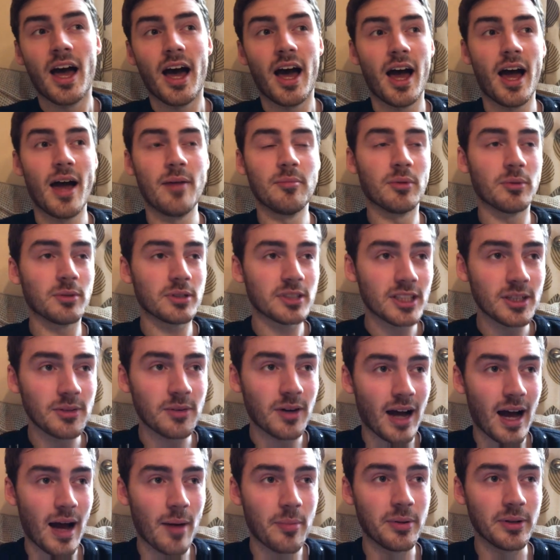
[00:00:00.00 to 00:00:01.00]
Um, but we'll see
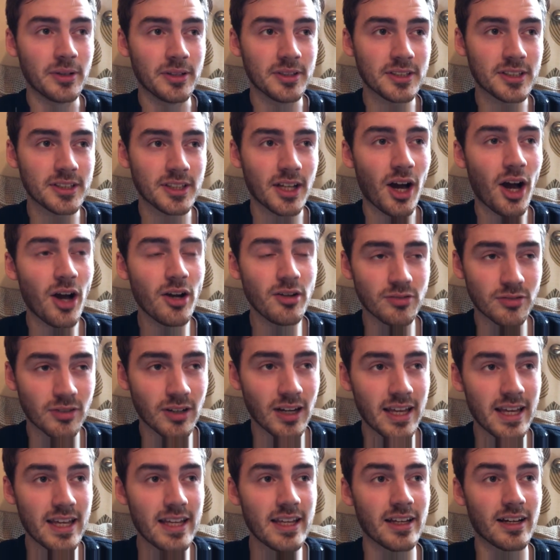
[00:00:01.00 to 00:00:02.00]
what happens.
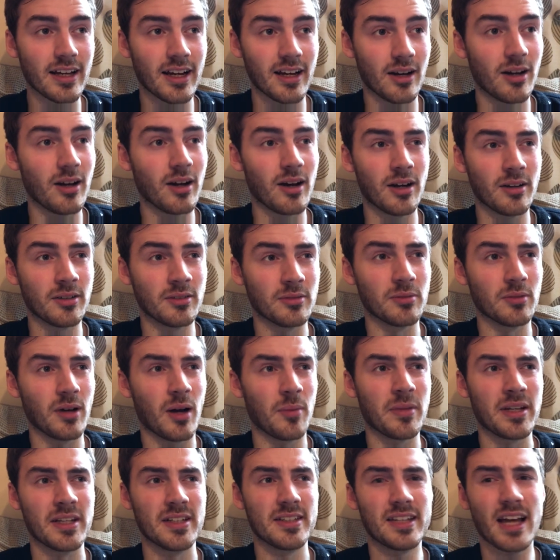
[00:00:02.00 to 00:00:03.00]
Hopefully, uh, and I
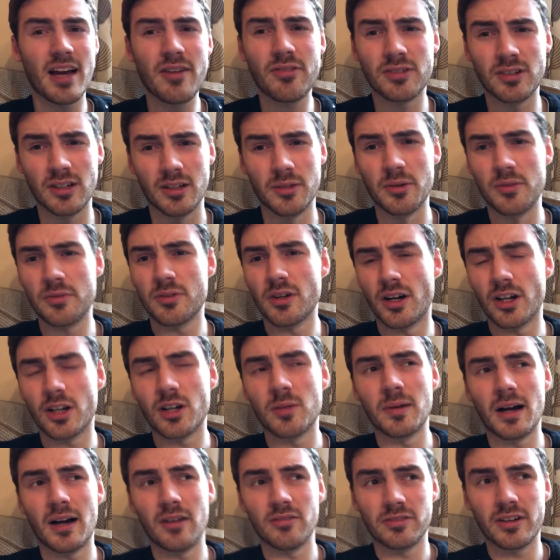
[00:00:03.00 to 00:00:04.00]
mean definitely, we've got to
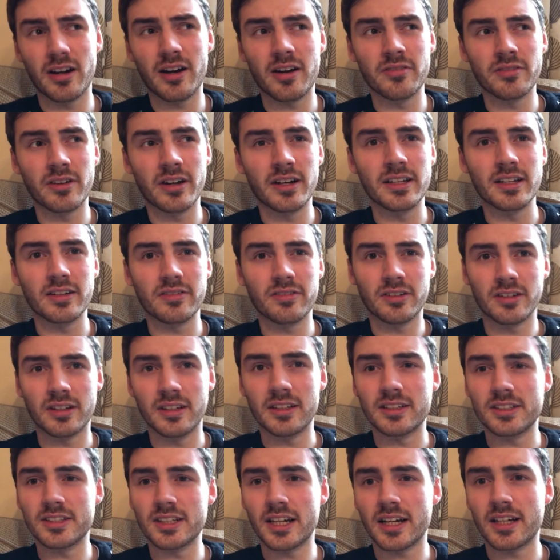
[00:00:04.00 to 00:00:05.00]
come out very, very different in
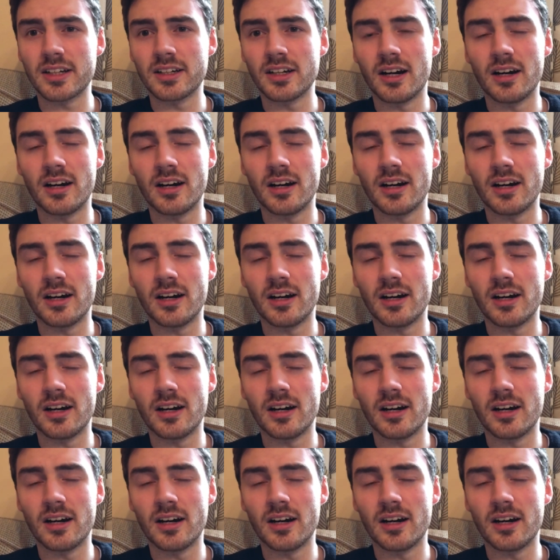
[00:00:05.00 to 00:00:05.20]
the second